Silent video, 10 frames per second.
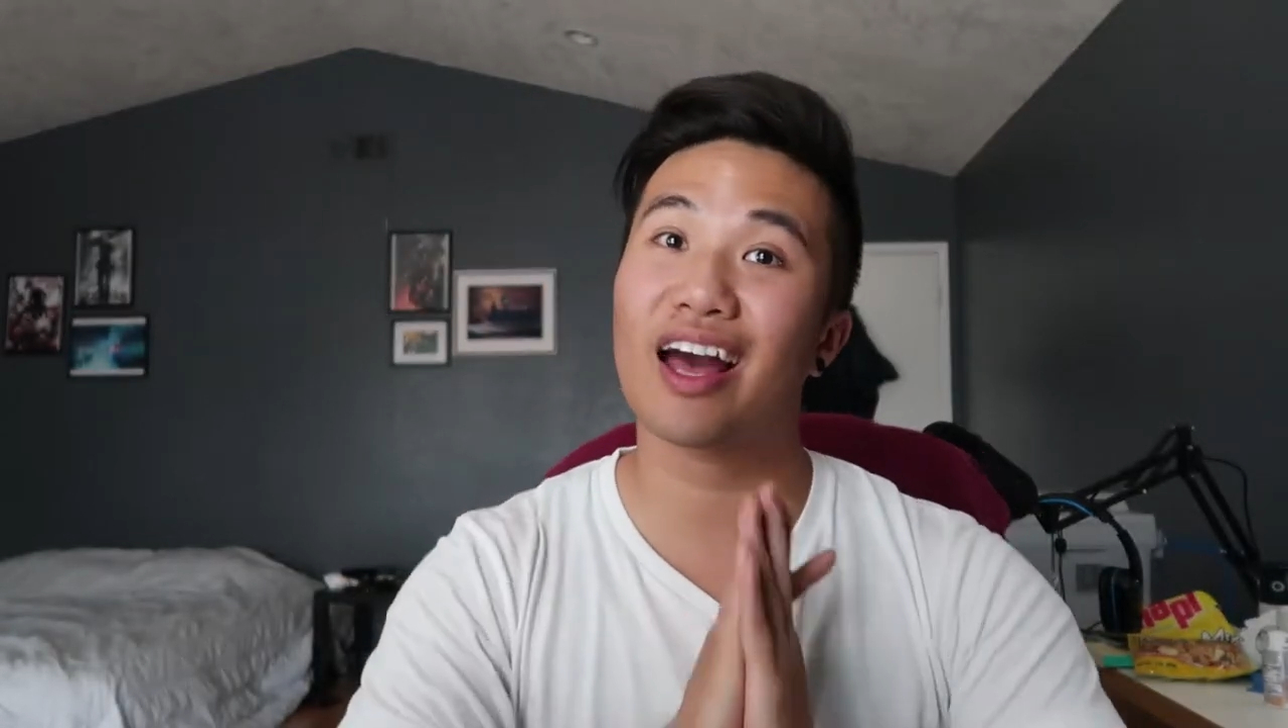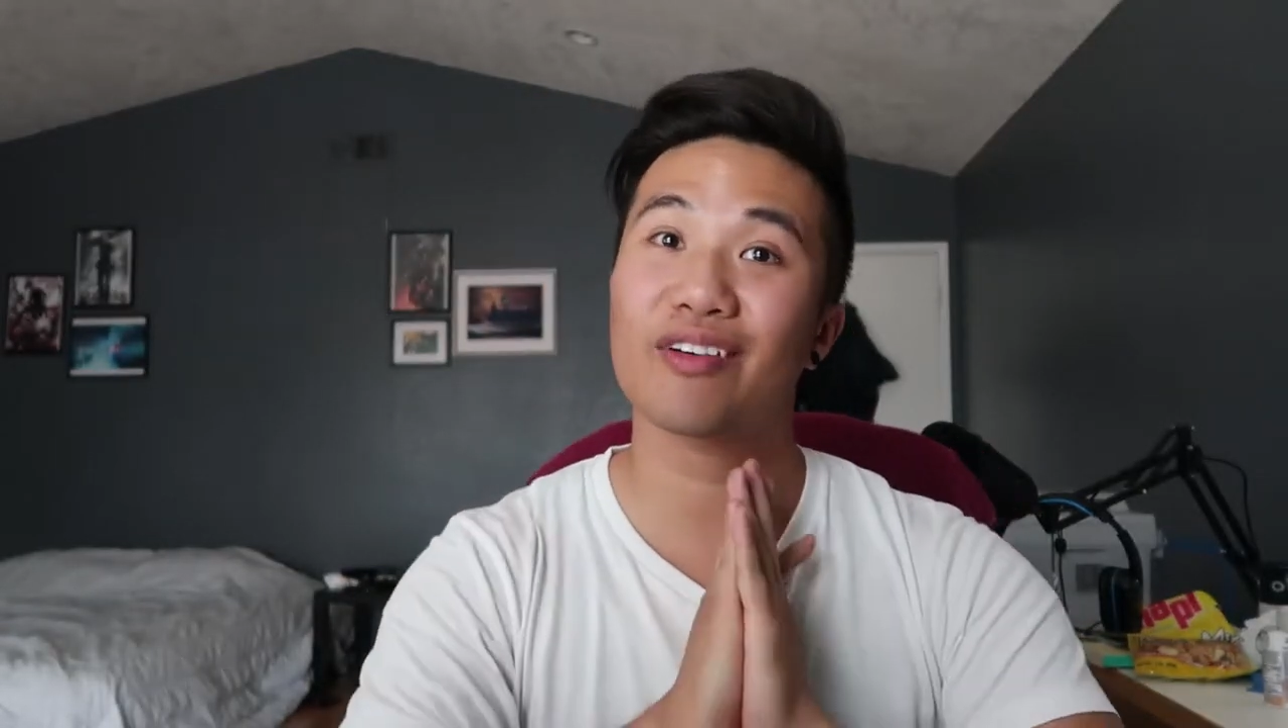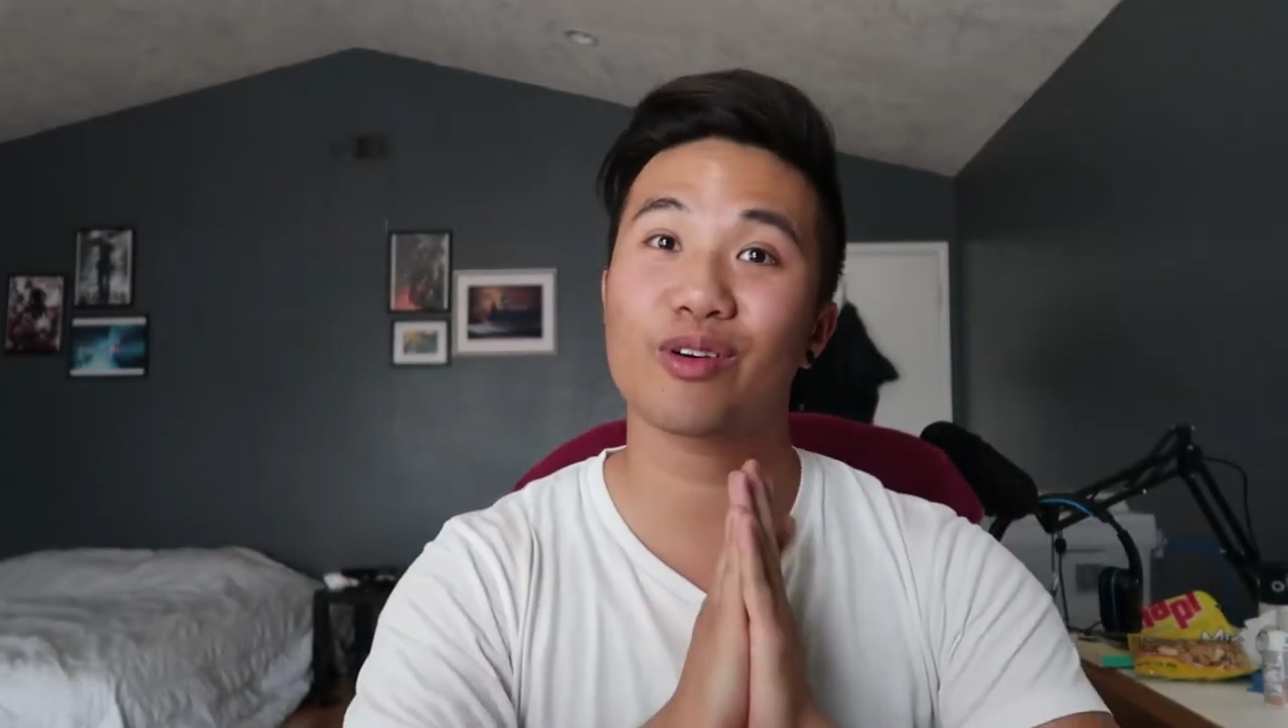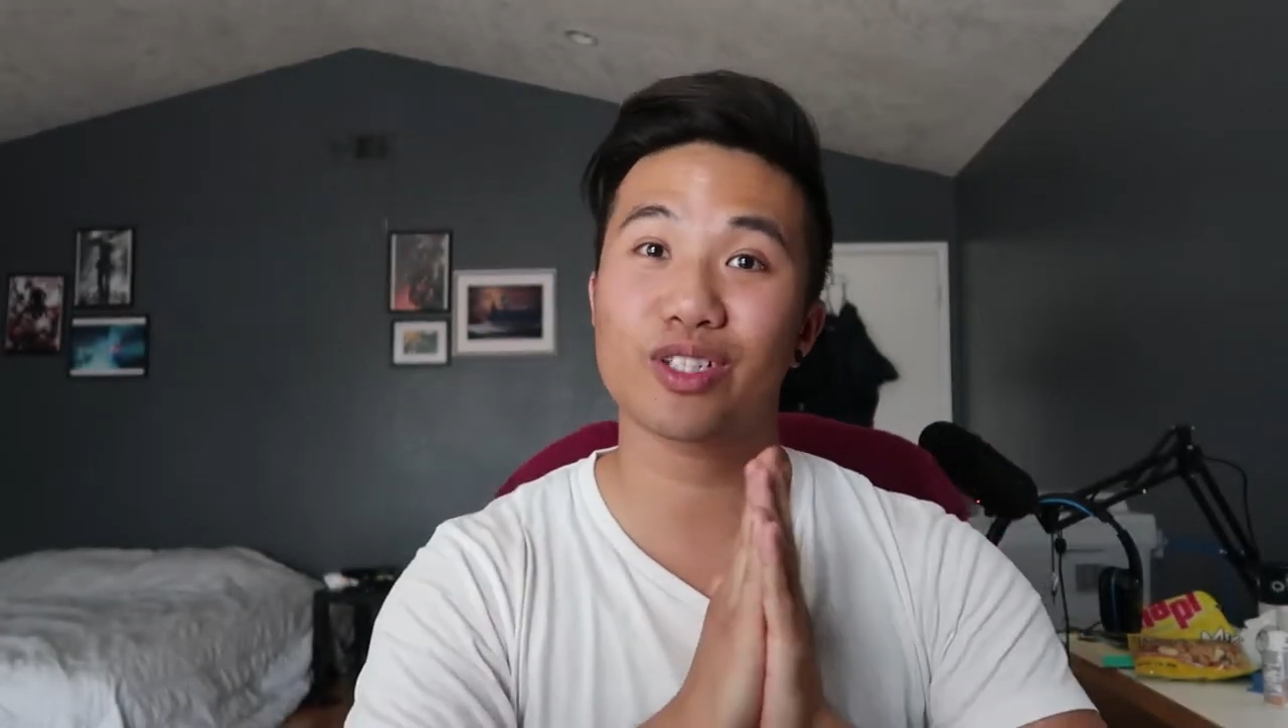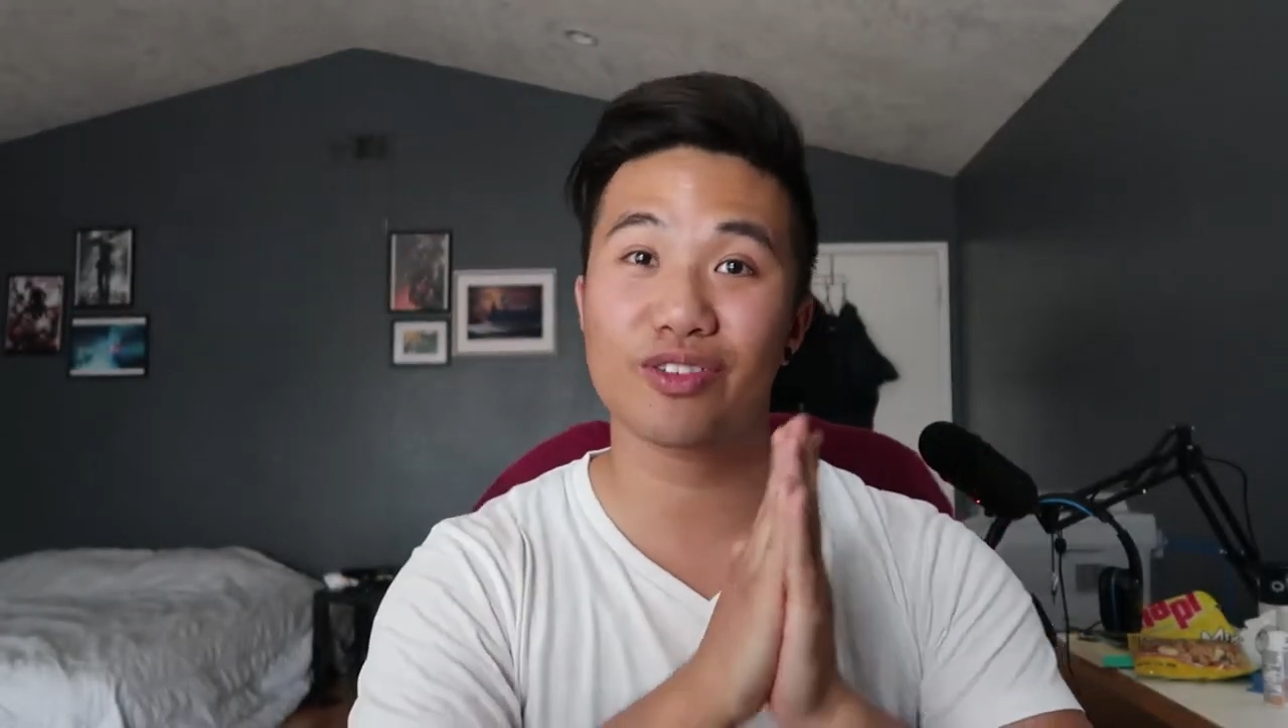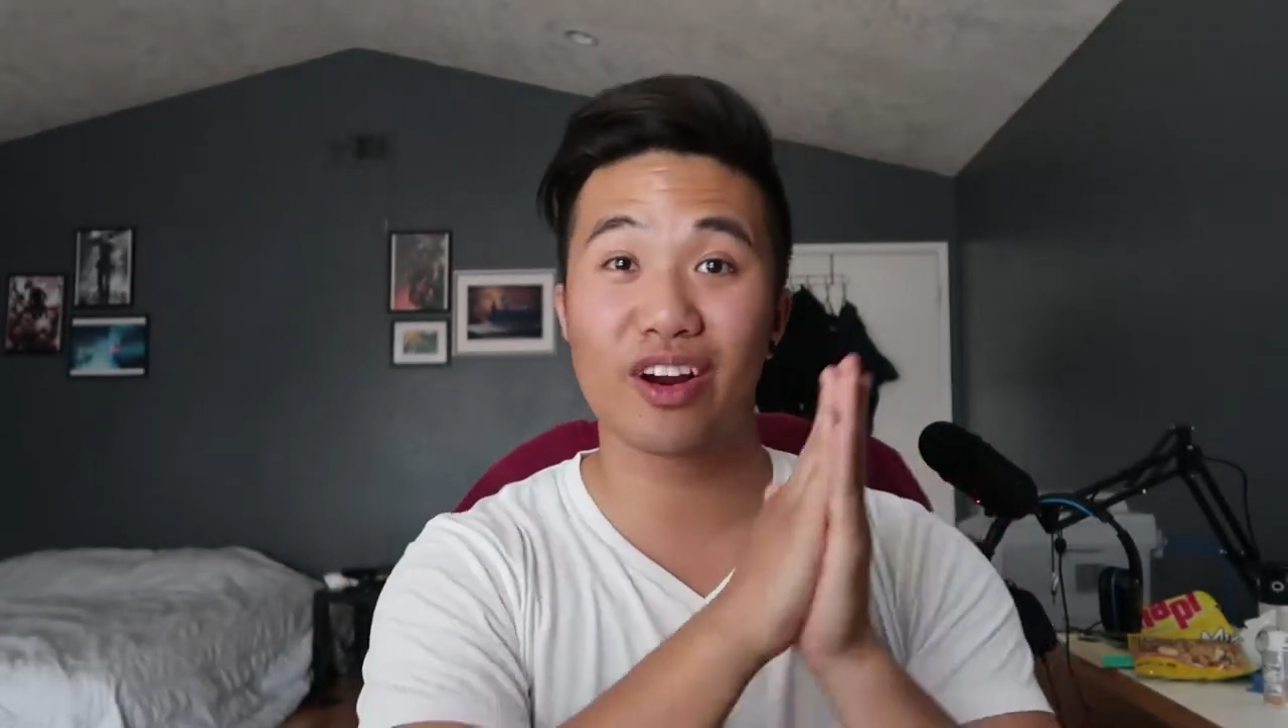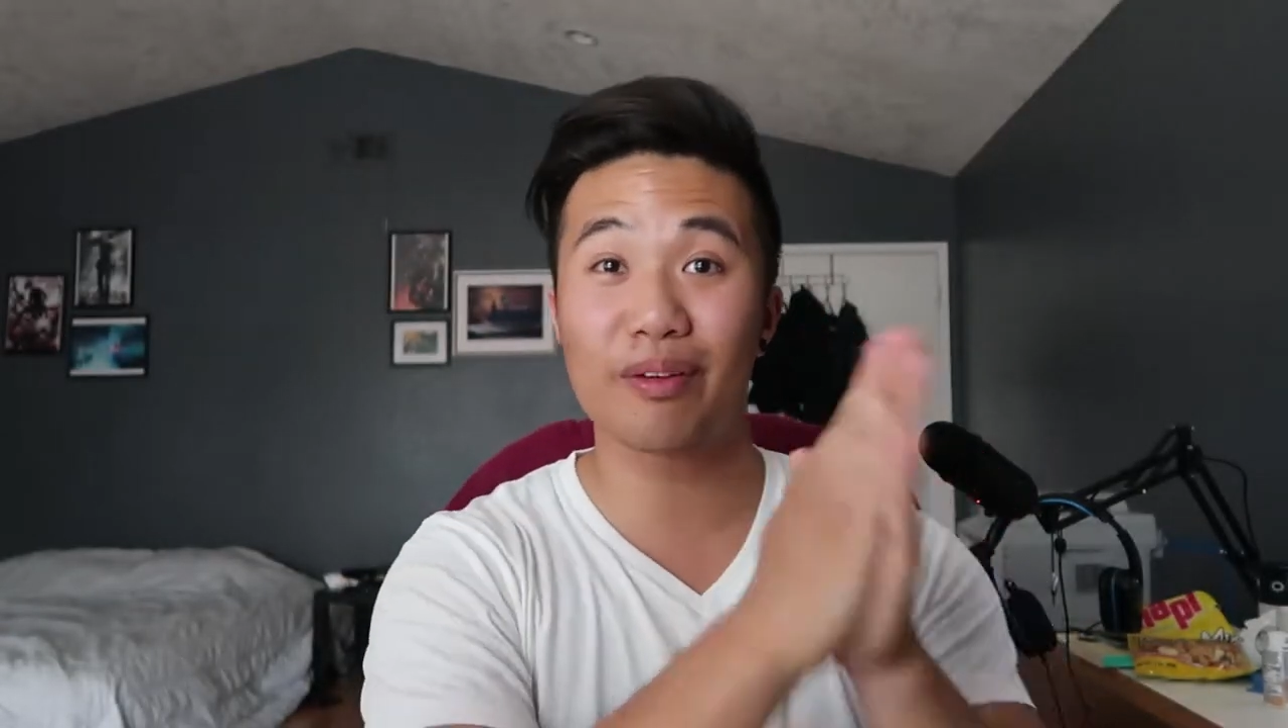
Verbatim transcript: have a question for